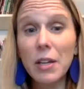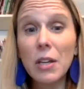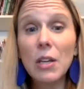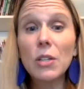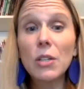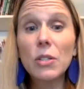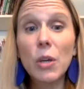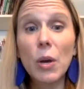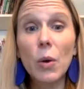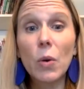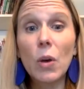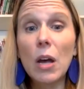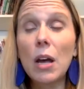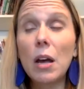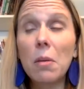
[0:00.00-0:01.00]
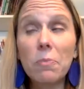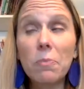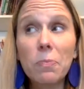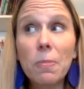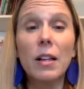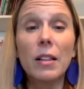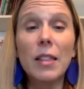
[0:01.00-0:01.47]
So
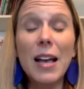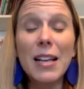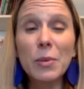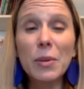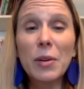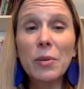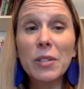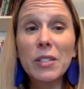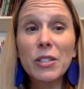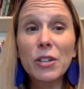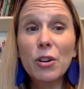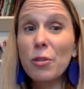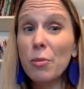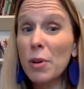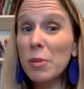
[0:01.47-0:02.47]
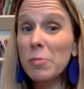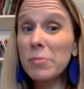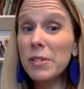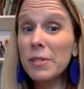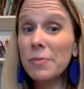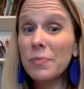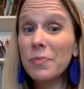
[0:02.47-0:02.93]
last week was
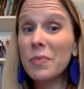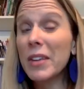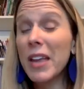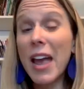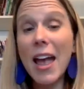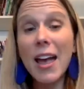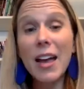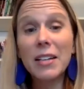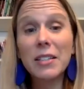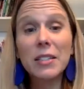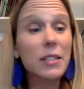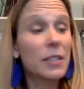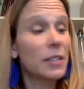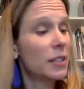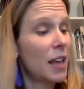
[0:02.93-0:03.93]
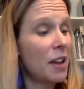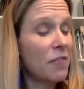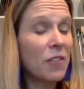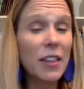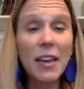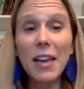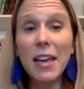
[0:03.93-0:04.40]
earthworms, and
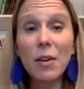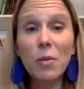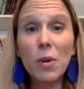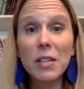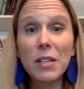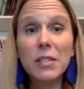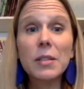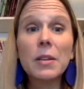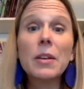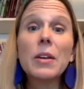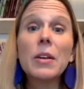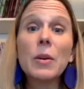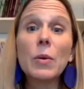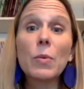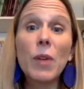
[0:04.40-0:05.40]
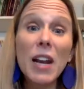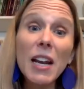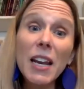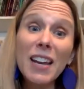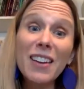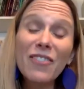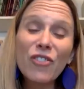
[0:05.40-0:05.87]
thankfully it was
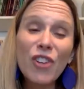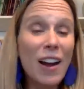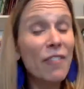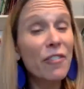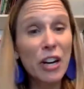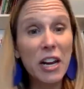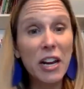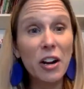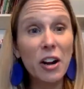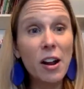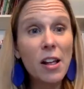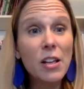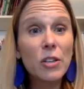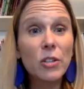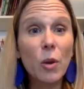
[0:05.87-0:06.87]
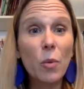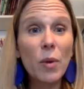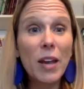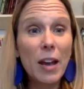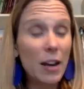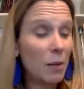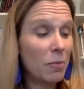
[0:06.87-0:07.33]
raining forever here. So
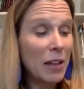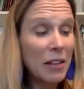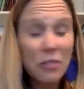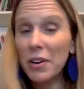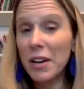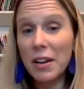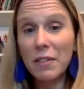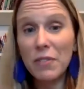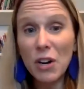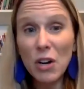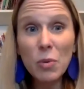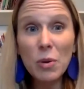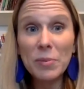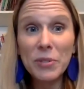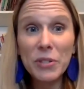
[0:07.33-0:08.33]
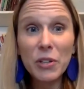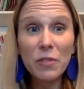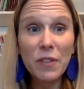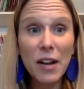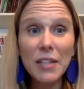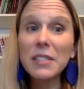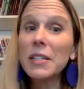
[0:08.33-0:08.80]
we had a plethora of earthworms to go
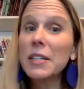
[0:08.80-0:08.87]
find.